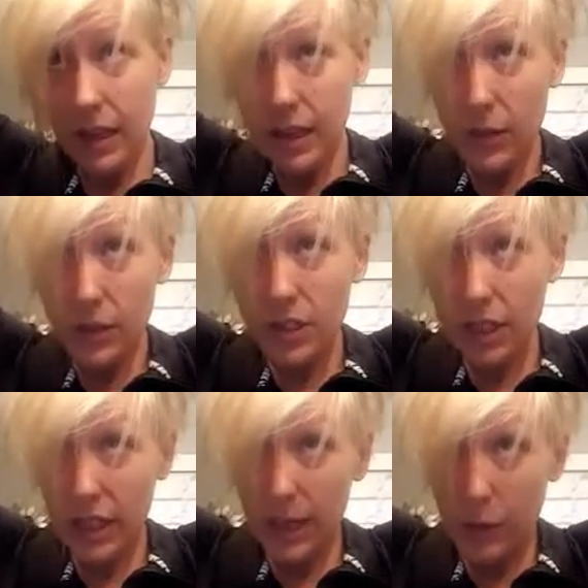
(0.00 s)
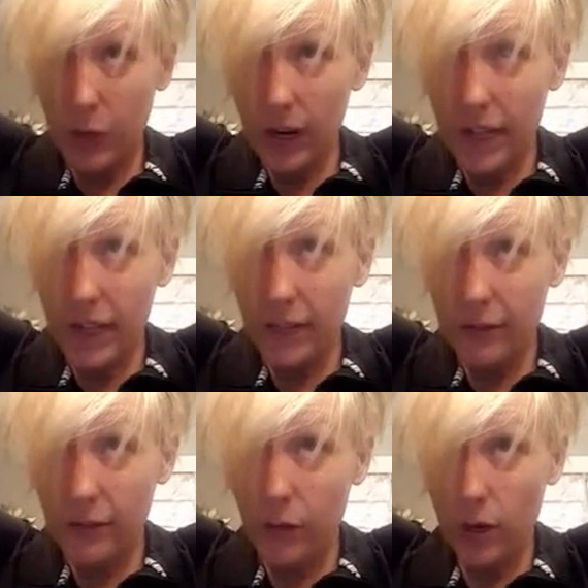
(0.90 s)
Then we're just going to keep braiding it
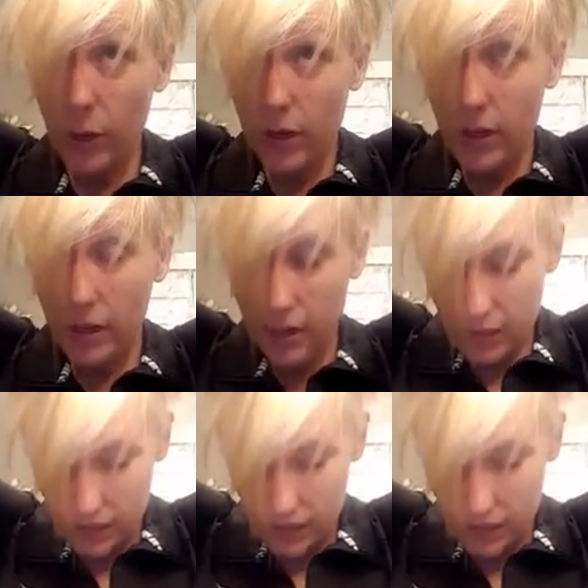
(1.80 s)
forward.